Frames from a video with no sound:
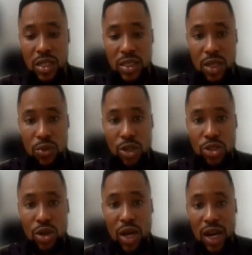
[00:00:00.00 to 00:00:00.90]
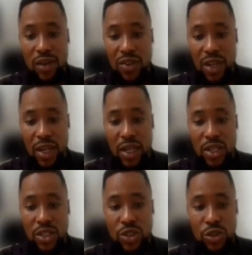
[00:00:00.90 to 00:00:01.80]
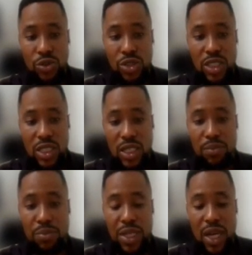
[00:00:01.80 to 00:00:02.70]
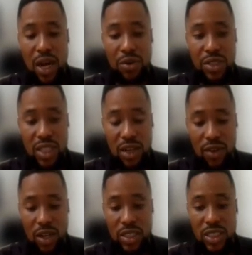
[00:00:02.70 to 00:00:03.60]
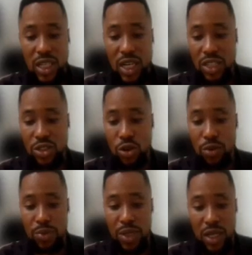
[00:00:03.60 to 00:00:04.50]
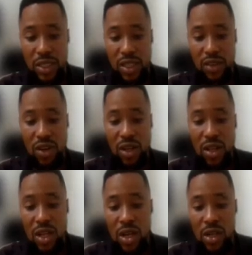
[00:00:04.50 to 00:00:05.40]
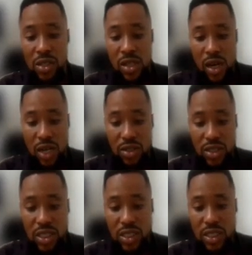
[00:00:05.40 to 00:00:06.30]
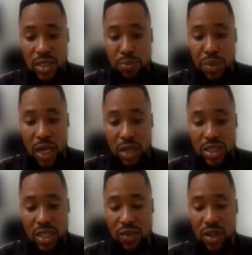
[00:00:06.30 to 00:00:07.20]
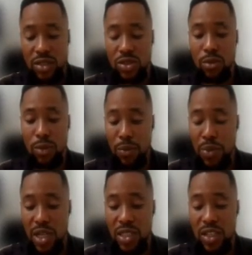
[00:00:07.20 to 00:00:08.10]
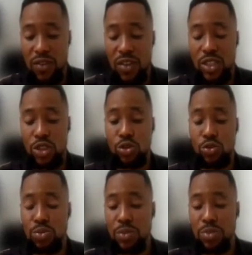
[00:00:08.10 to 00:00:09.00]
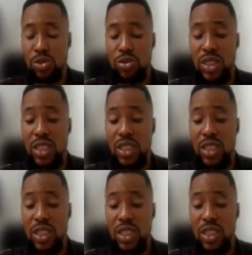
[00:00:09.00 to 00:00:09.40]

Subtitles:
Then what you have here, you could see PR interval. This is a lecture on PR interval. Counting this PR interval, normal PR interval should be between